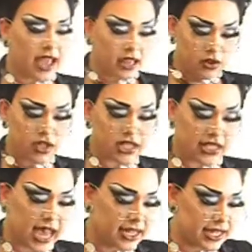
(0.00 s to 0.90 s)
I literally
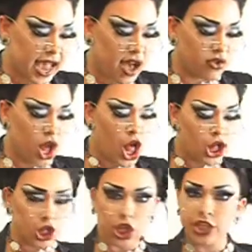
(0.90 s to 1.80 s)
sat down,
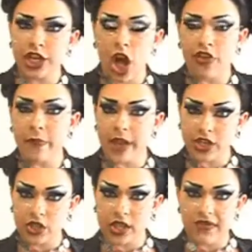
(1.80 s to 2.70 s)
looked at all the
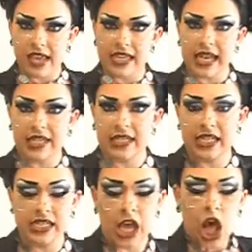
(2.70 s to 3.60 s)
pictures of the
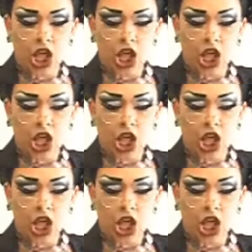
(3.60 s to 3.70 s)
contestants,